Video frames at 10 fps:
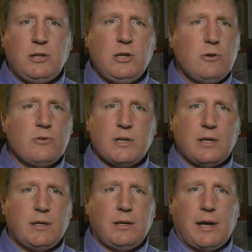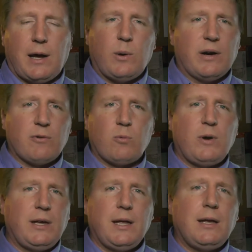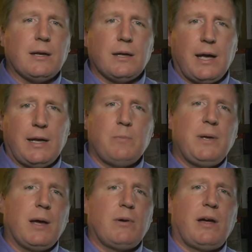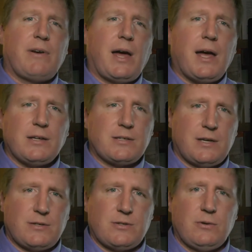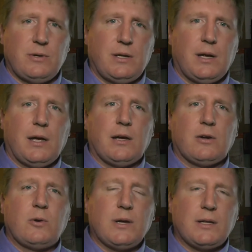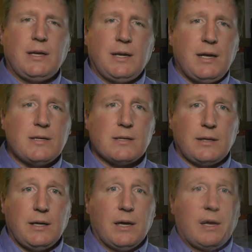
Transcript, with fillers: use it however we need it and to be able to have access to it quickly and easily.